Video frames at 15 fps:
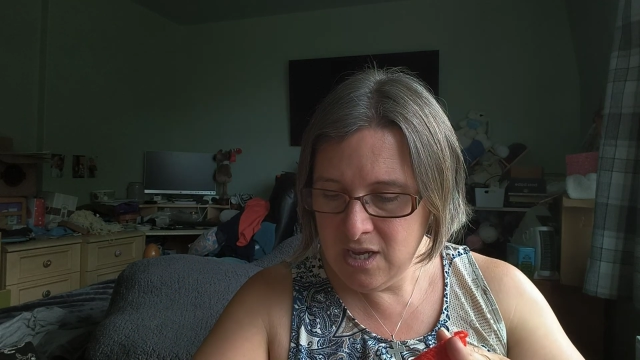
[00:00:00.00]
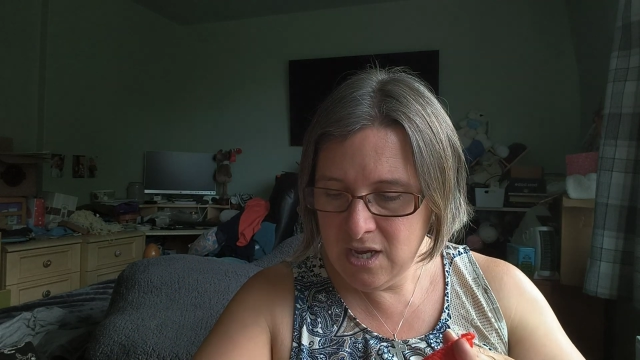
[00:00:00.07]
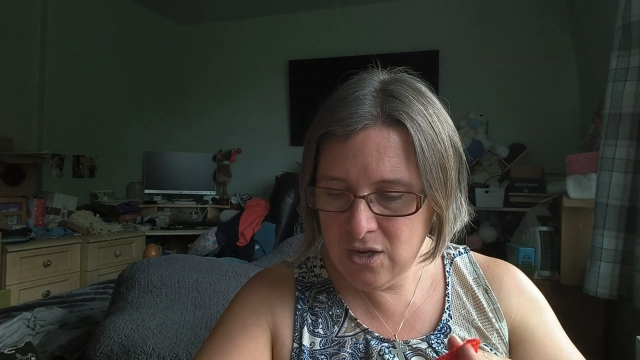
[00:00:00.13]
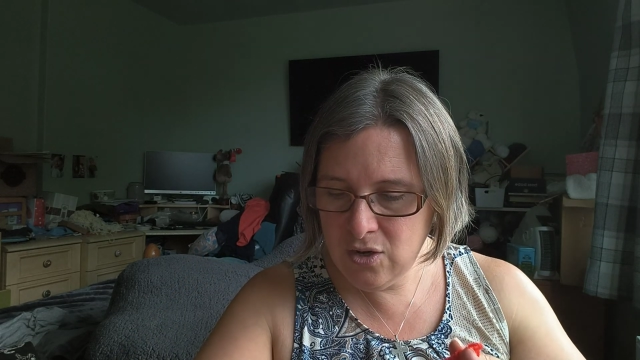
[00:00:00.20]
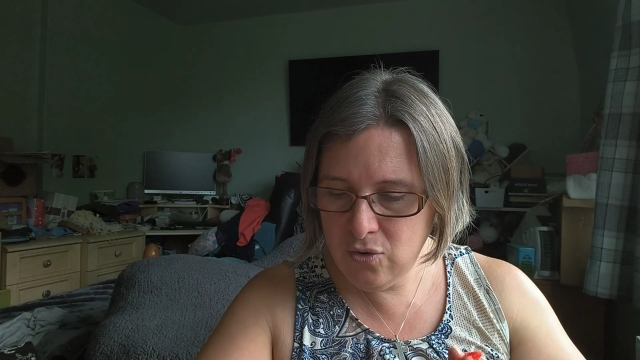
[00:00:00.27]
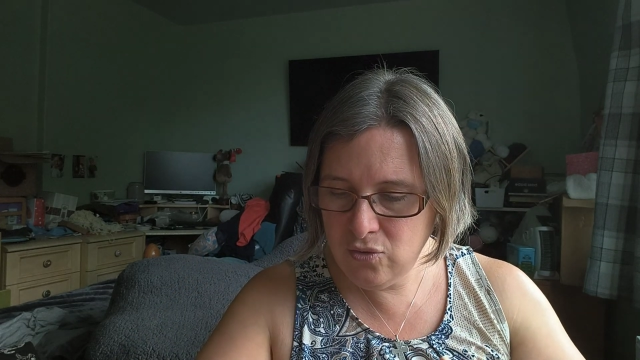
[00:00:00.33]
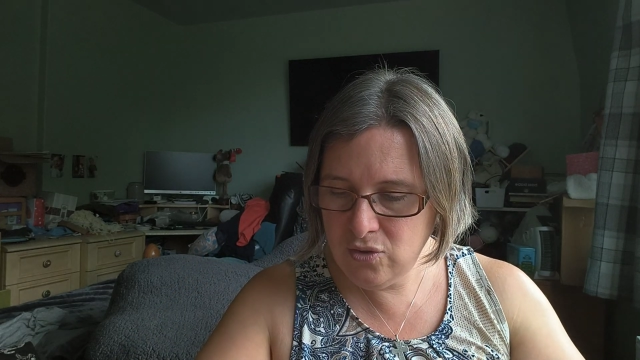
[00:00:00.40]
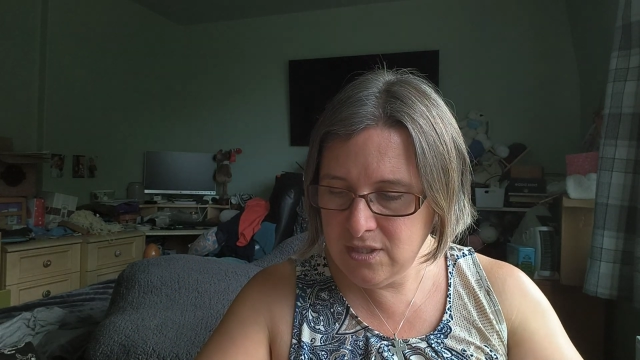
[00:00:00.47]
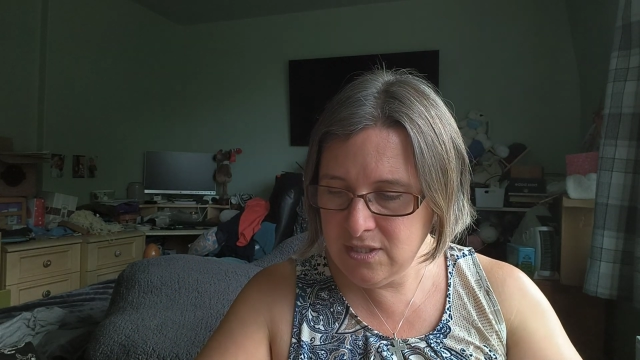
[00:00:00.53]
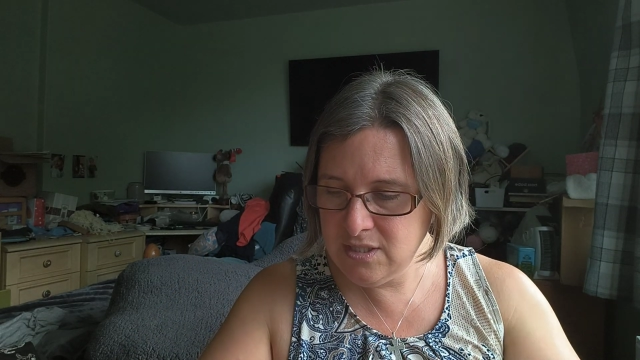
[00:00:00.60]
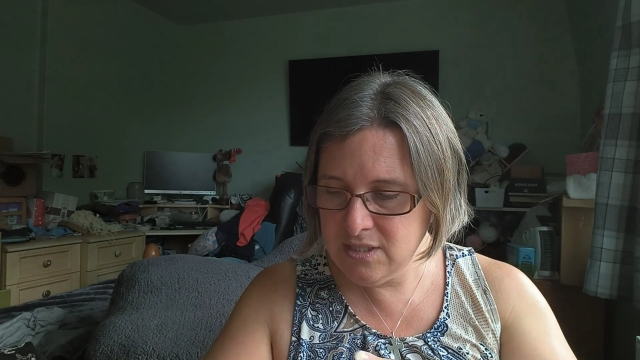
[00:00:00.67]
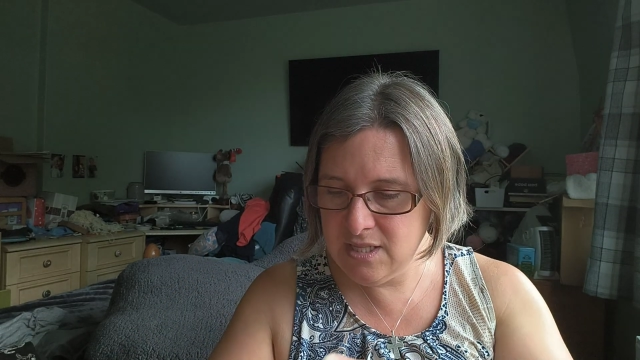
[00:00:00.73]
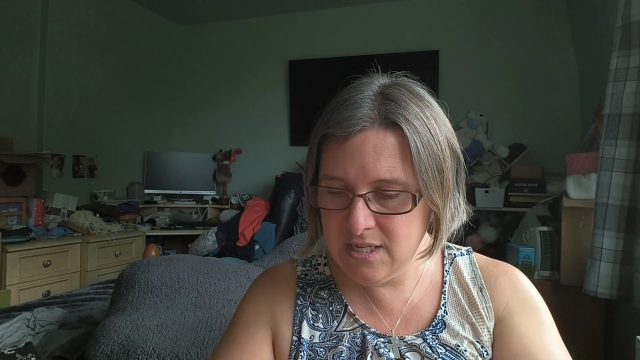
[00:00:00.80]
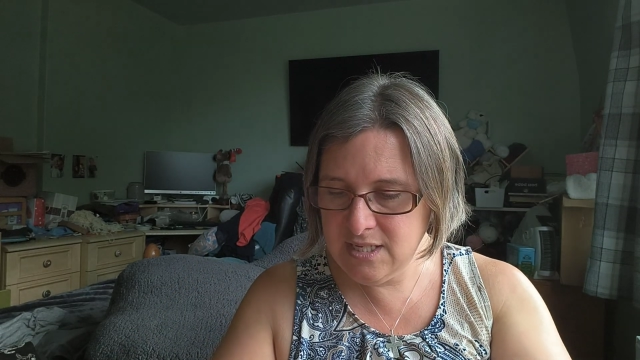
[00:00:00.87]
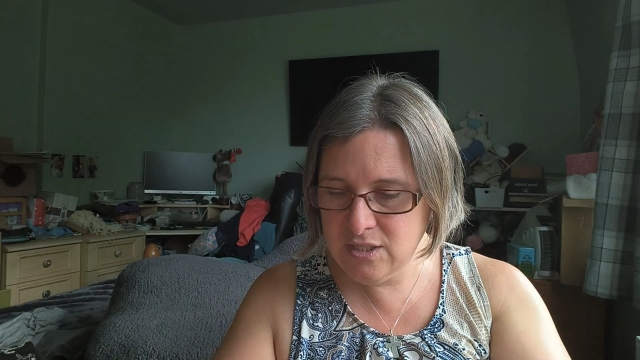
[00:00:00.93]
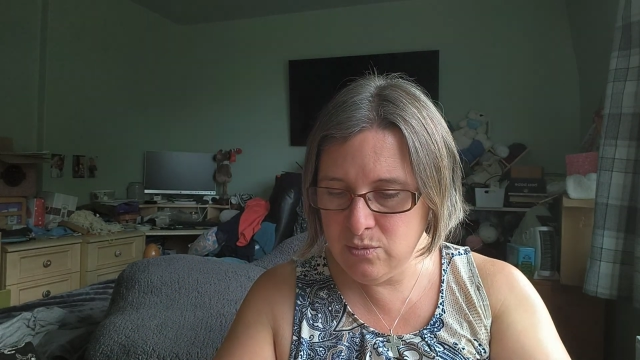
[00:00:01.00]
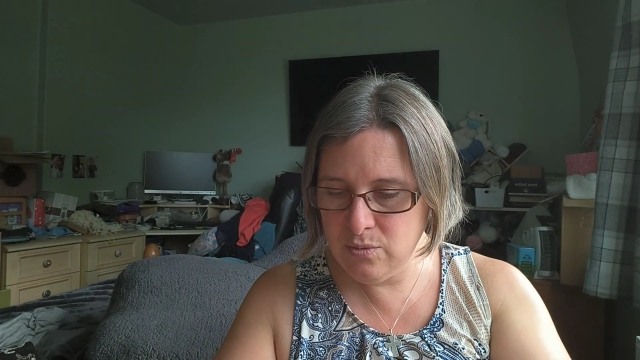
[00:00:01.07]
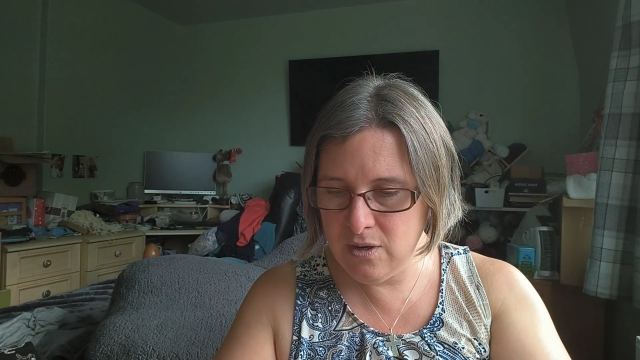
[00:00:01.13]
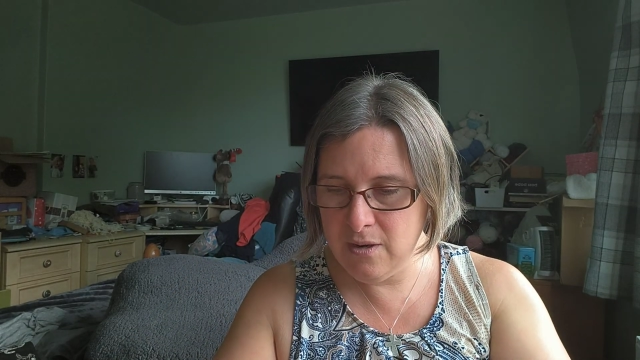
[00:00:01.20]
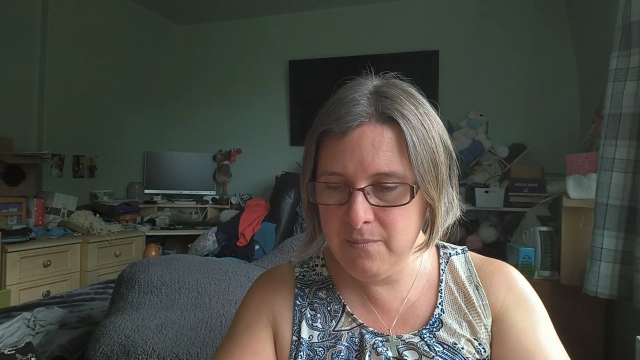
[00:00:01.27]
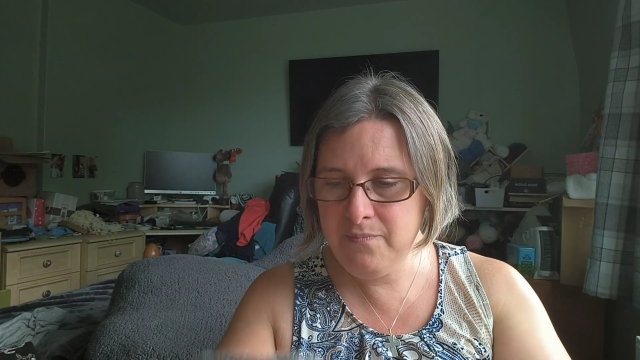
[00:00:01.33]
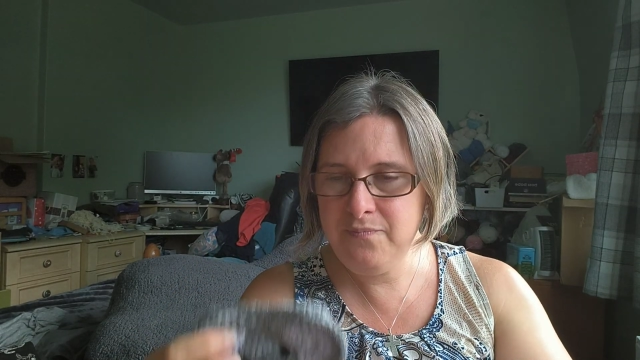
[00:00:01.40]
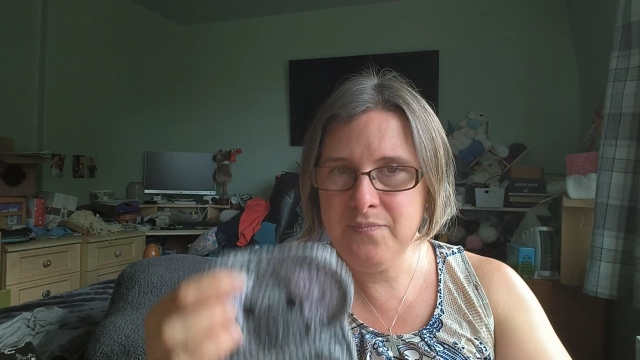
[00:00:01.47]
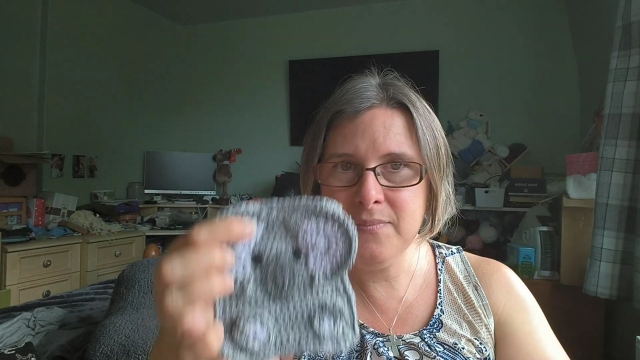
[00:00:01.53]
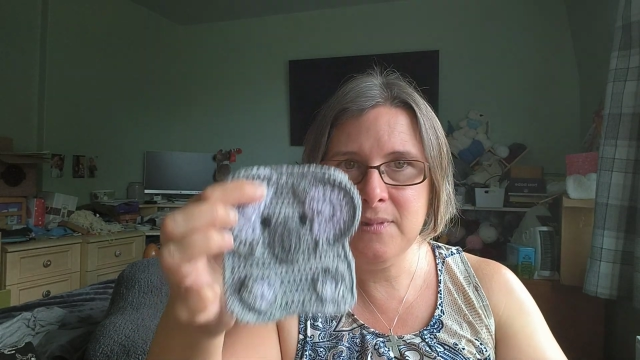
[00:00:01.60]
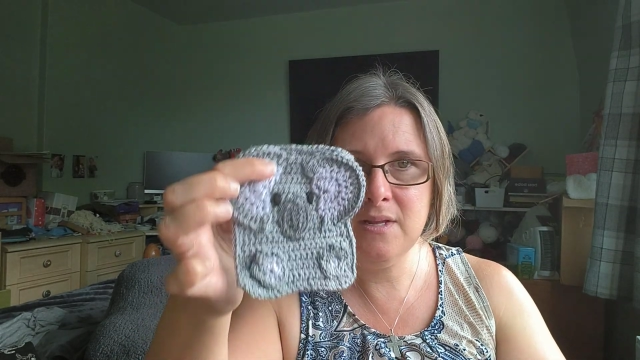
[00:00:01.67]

according to this one,